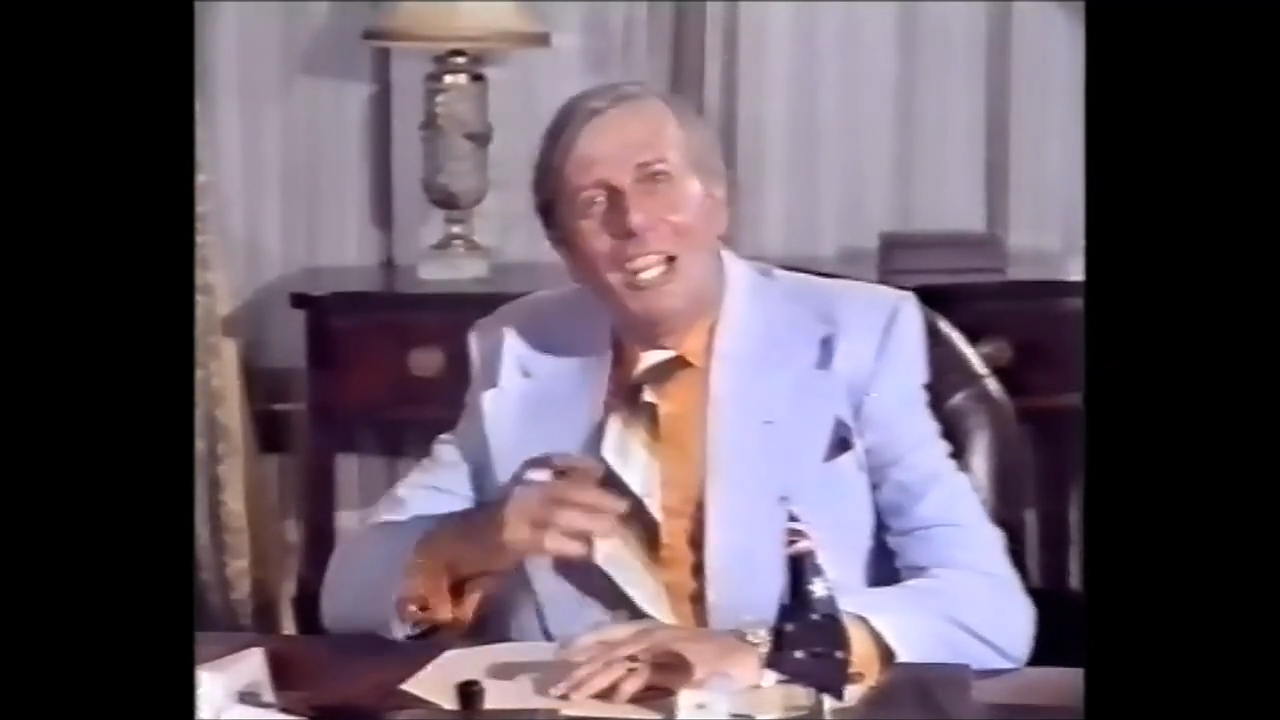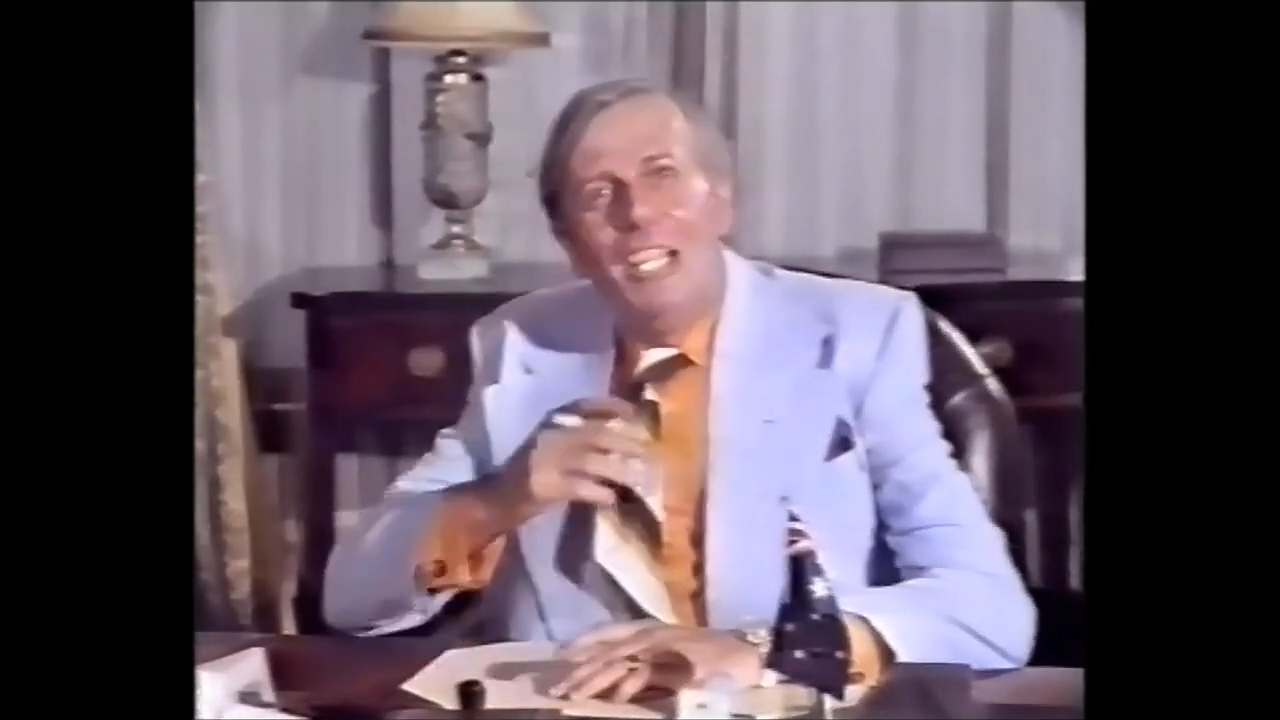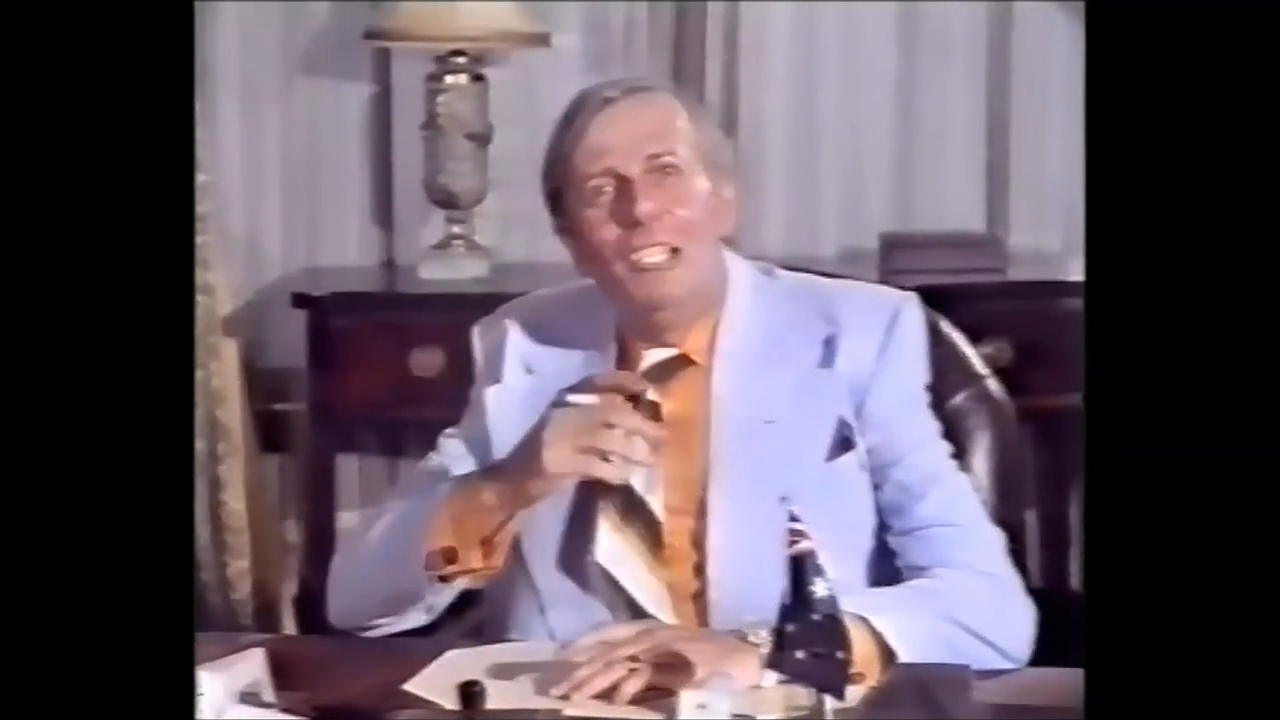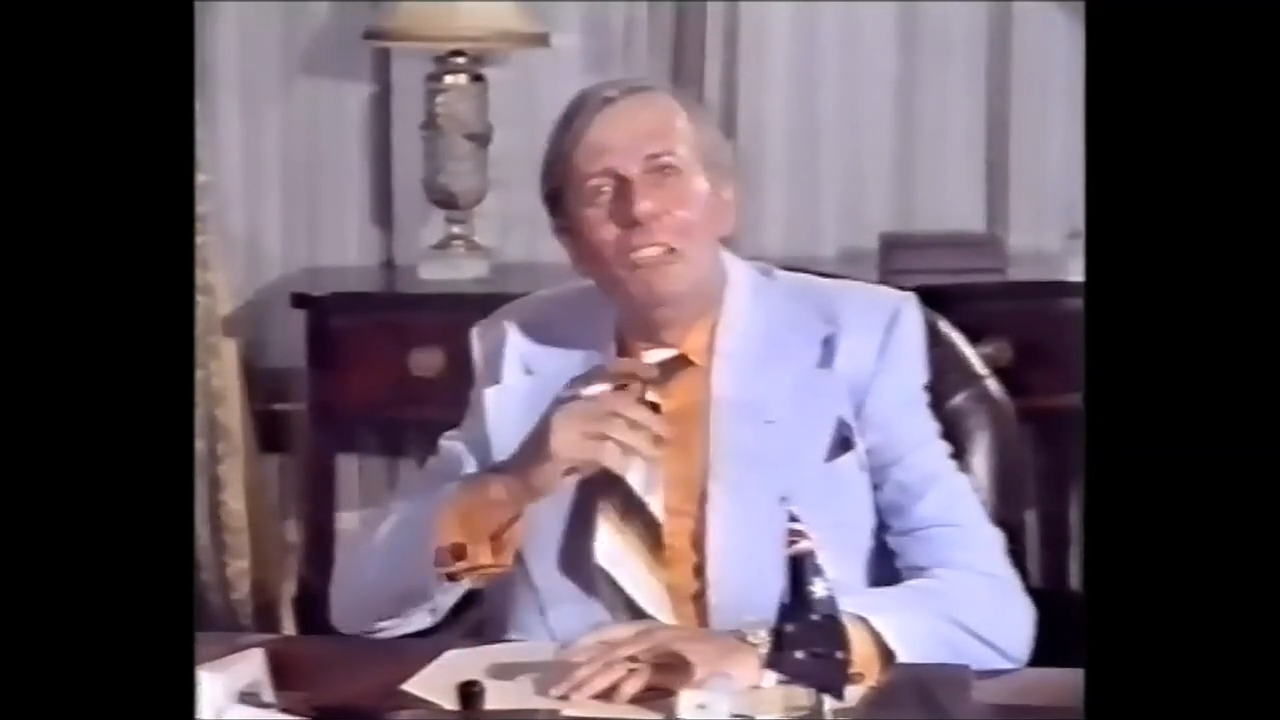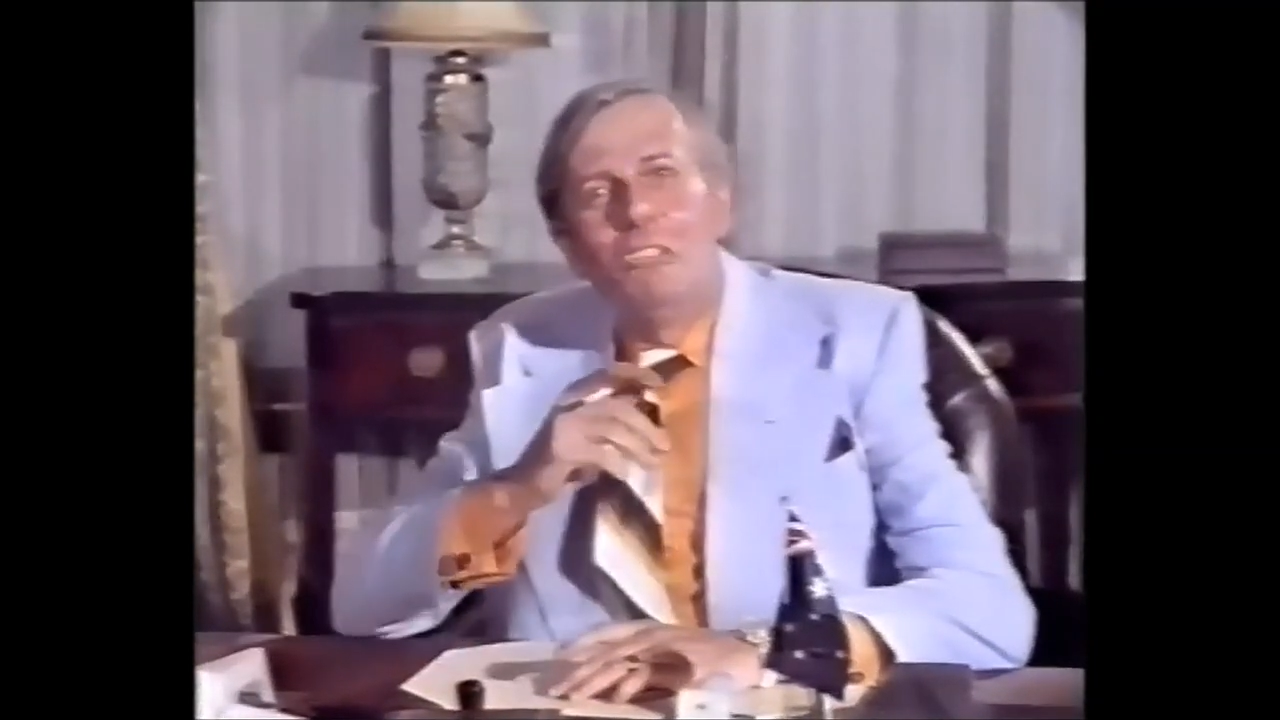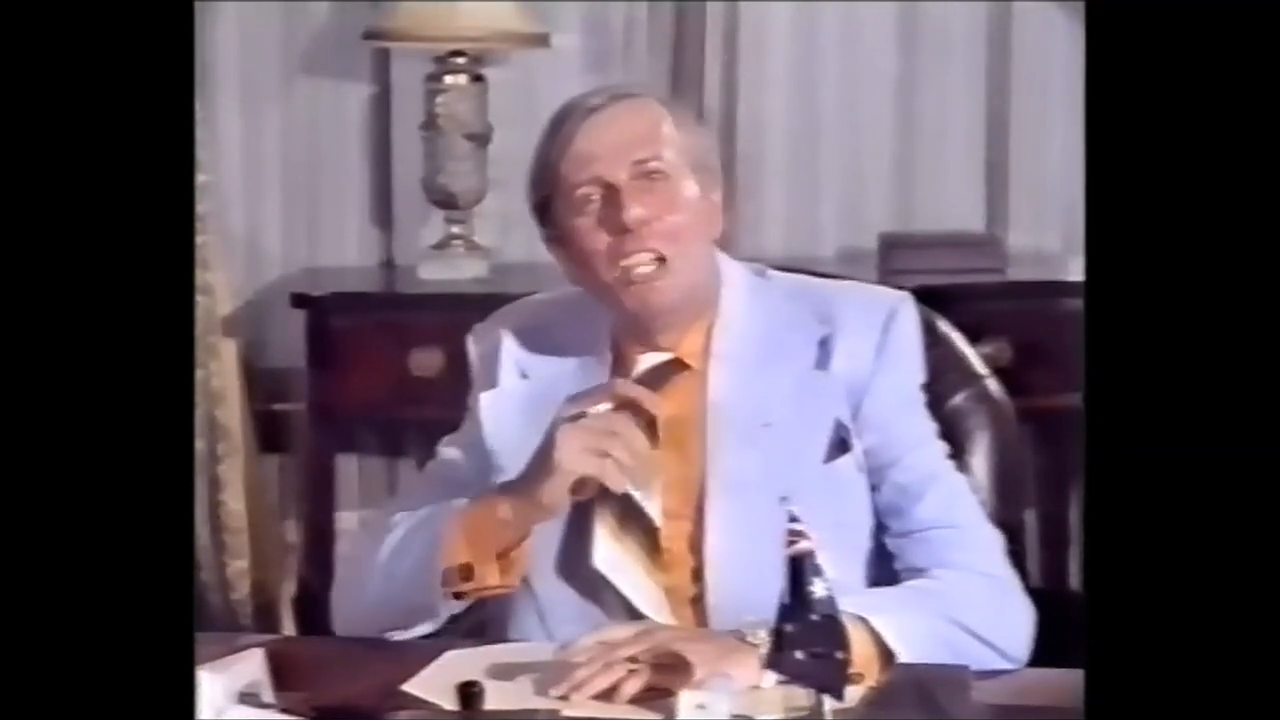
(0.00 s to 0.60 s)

lady's